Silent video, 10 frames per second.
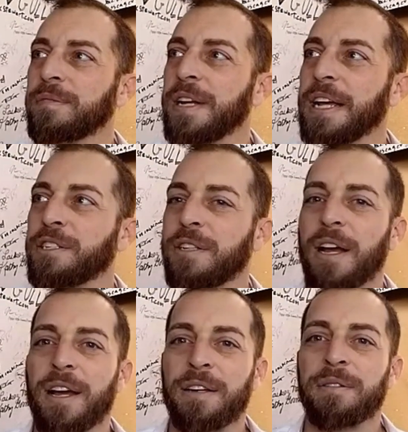The next
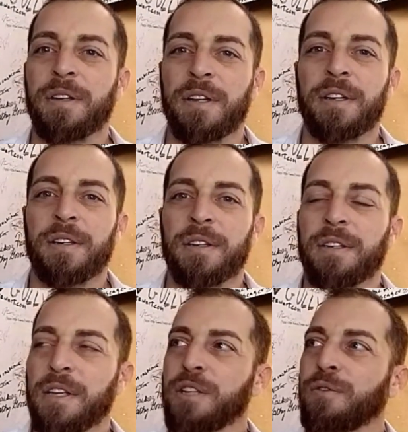uh at
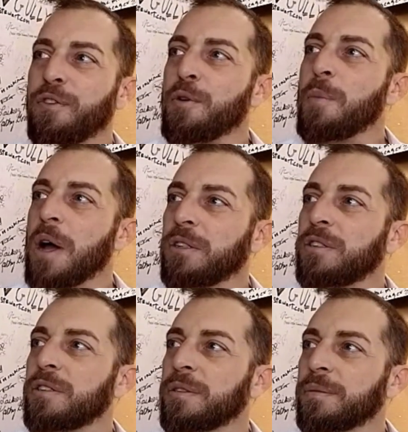least few
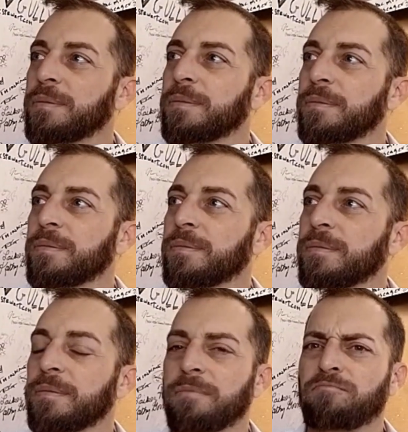months,
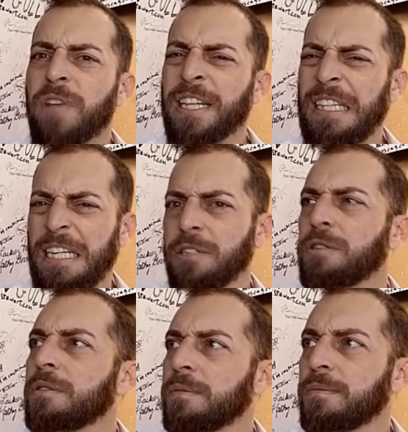at
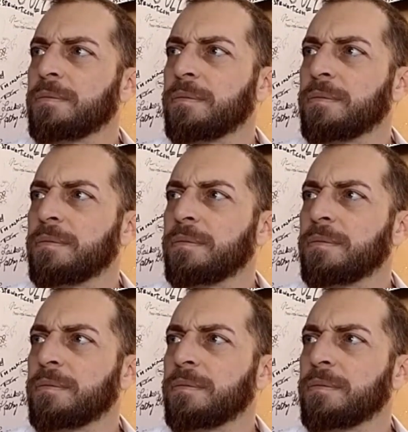least.